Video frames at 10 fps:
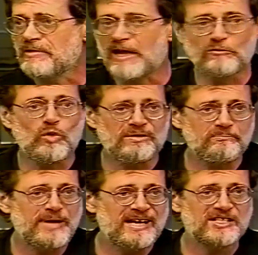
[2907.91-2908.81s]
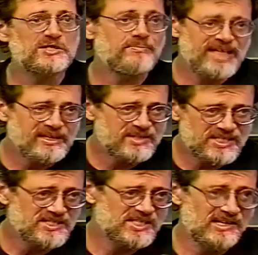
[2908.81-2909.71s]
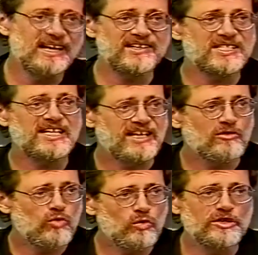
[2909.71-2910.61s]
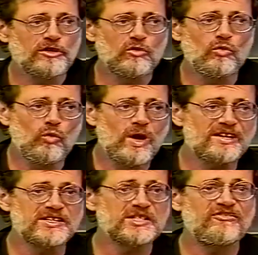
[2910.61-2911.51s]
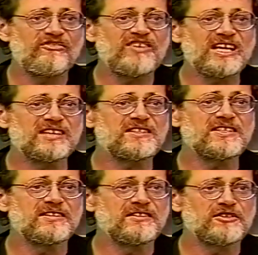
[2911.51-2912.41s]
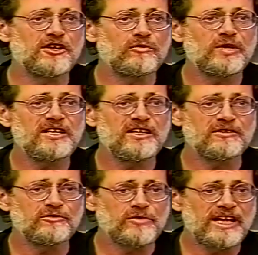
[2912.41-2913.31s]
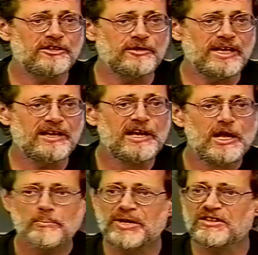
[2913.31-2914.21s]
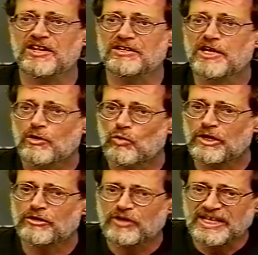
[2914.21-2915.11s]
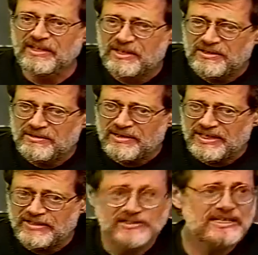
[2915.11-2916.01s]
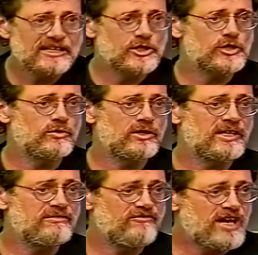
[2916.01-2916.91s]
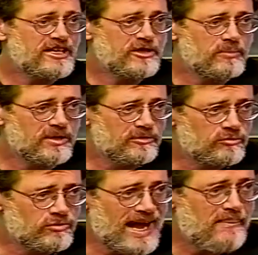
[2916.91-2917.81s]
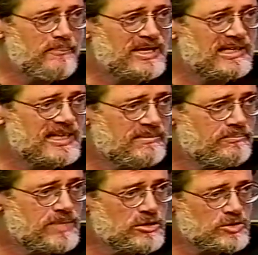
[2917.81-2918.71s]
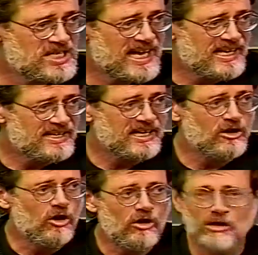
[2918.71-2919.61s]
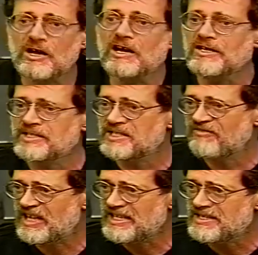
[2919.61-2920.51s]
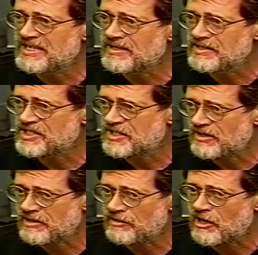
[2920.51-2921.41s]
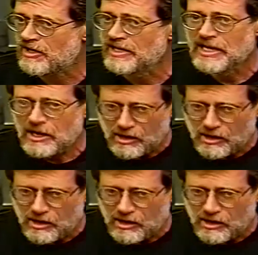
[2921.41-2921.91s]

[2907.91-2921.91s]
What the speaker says: And what best means is like saying, what is fit in Darwinian rhetoric, but that we're in an intellectual environment rapidly mutating. All kinds of ideas are